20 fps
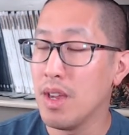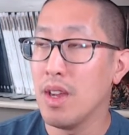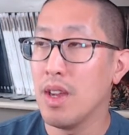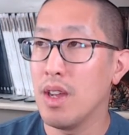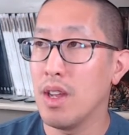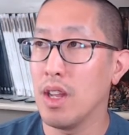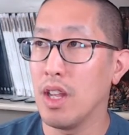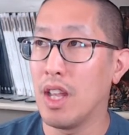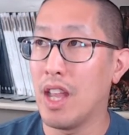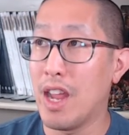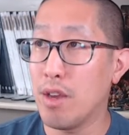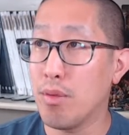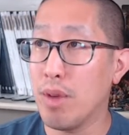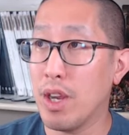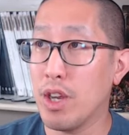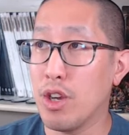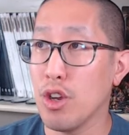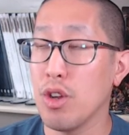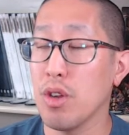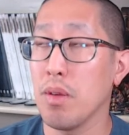A Land
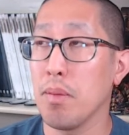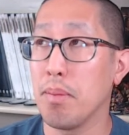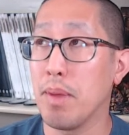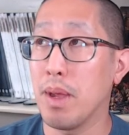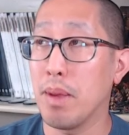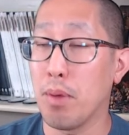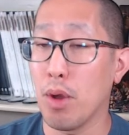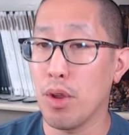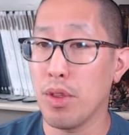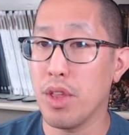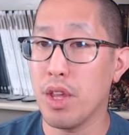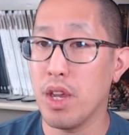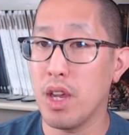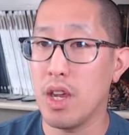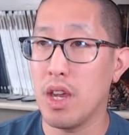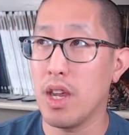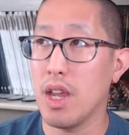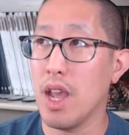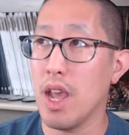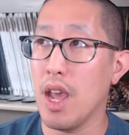Raider, Big
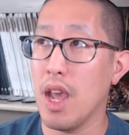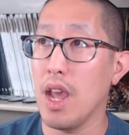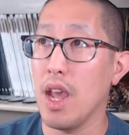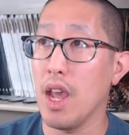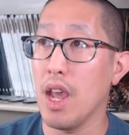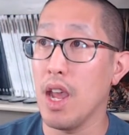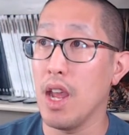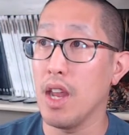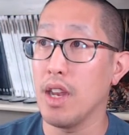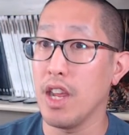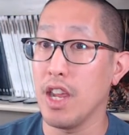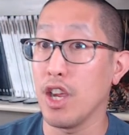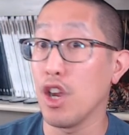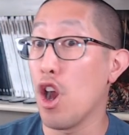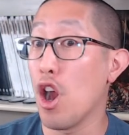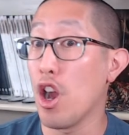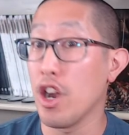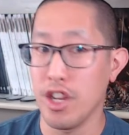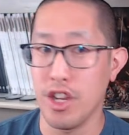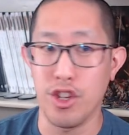Bertha, and a
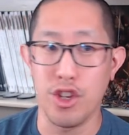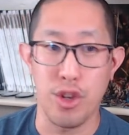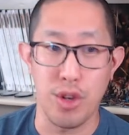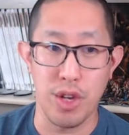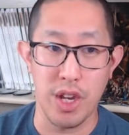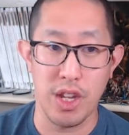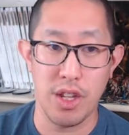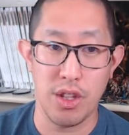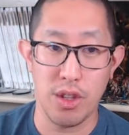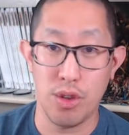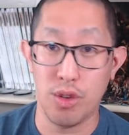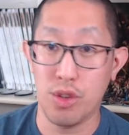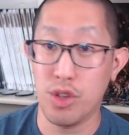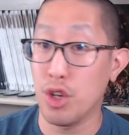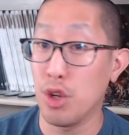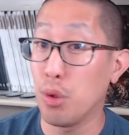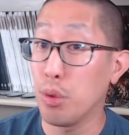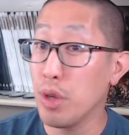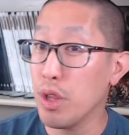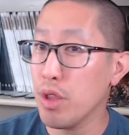Guardian unit. Those are
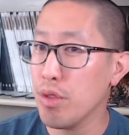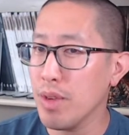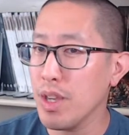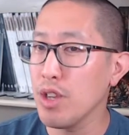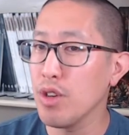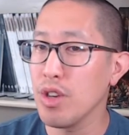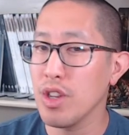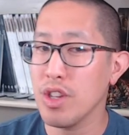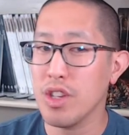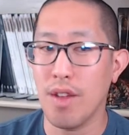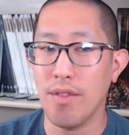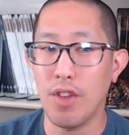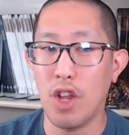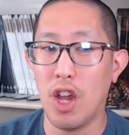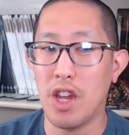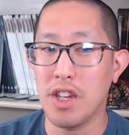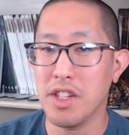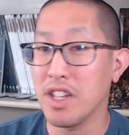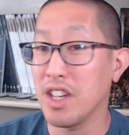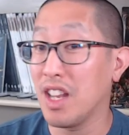the only 3 units I've
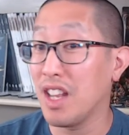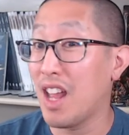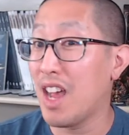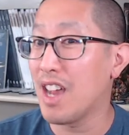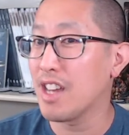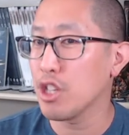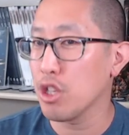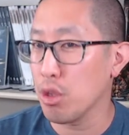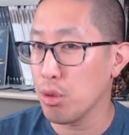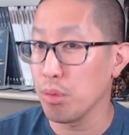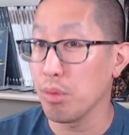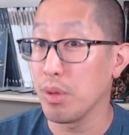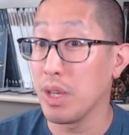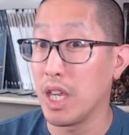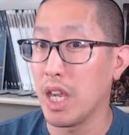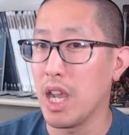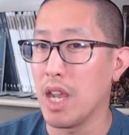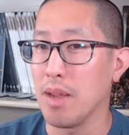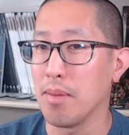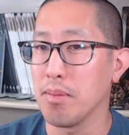lost in the last
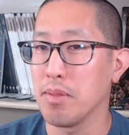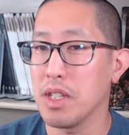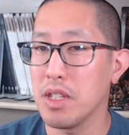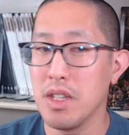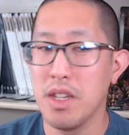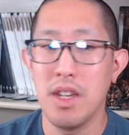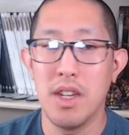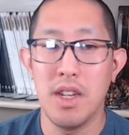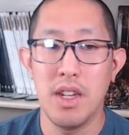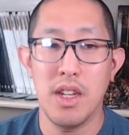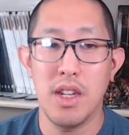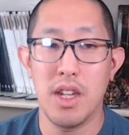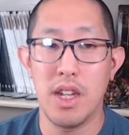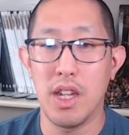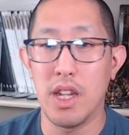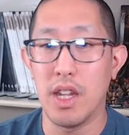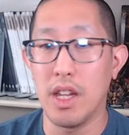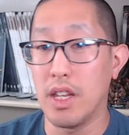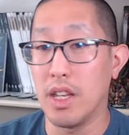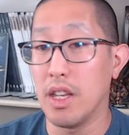3 games.
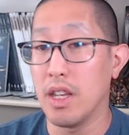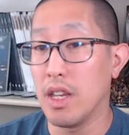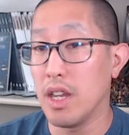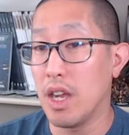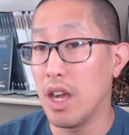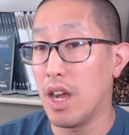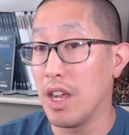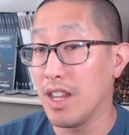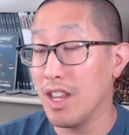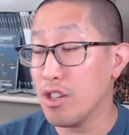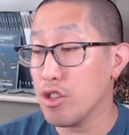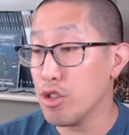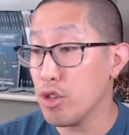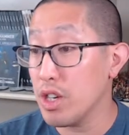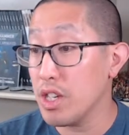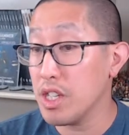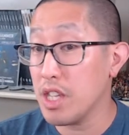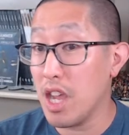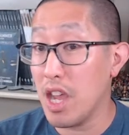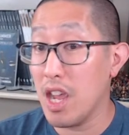In
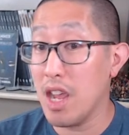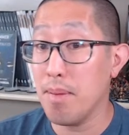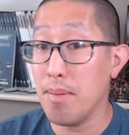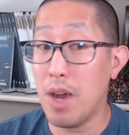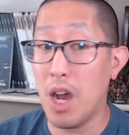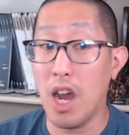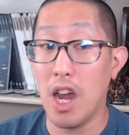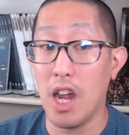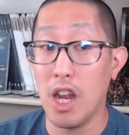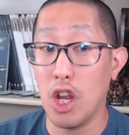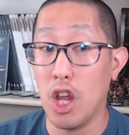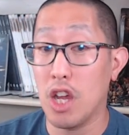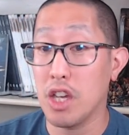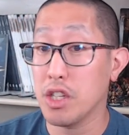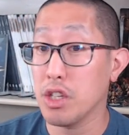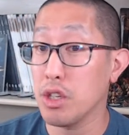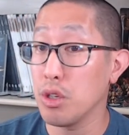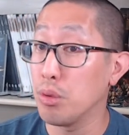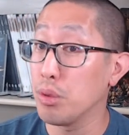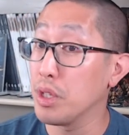yesterday's game, I
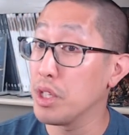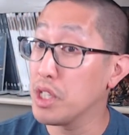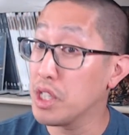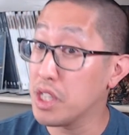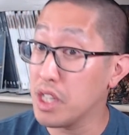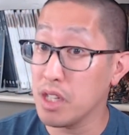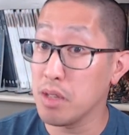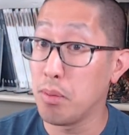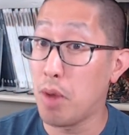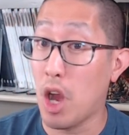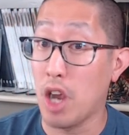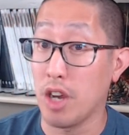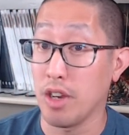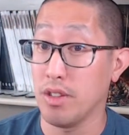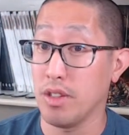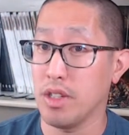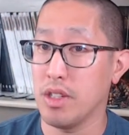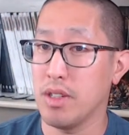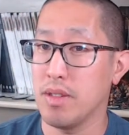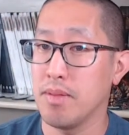lost only 6
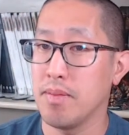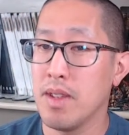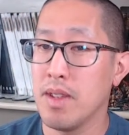models.